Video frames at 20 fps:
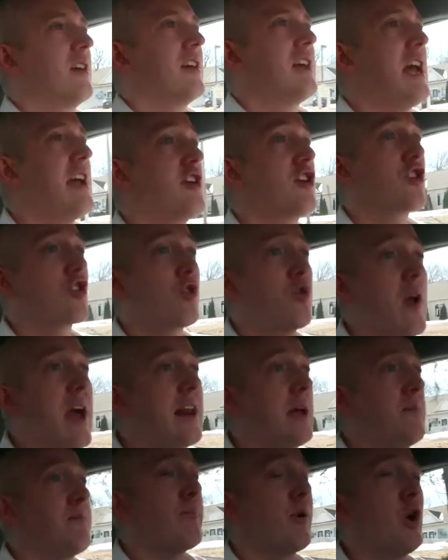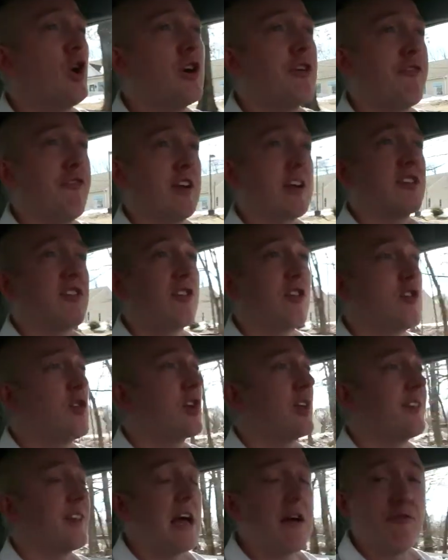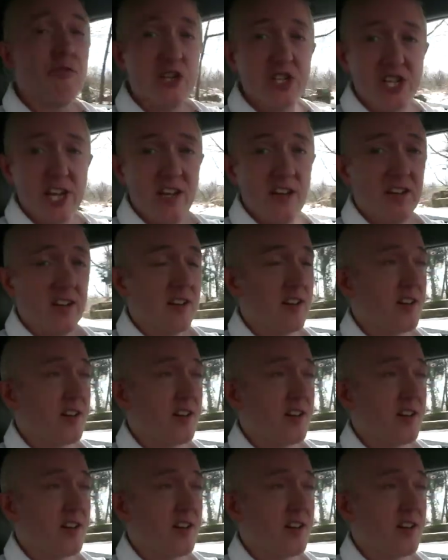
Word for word: Get your credit perfect so you can leverage it.